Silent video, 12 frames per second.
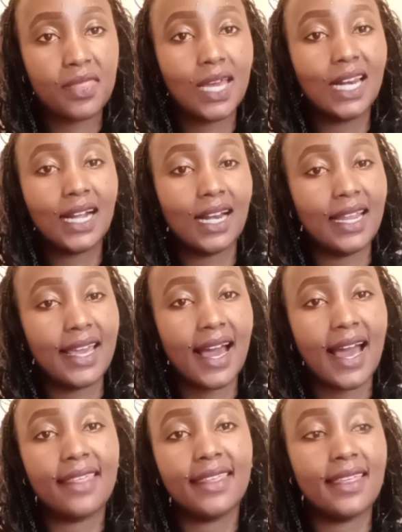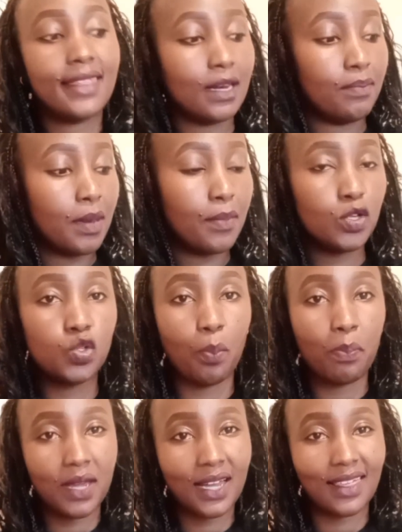They'll clear and then they'll be able to
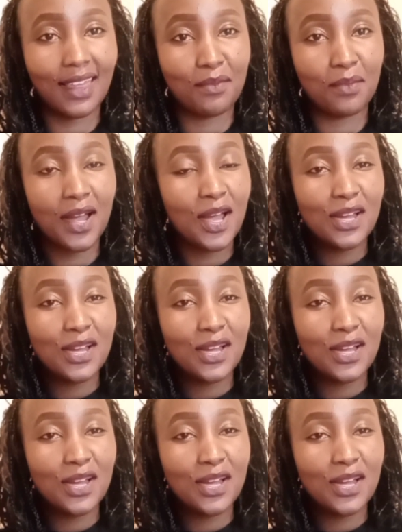pick them.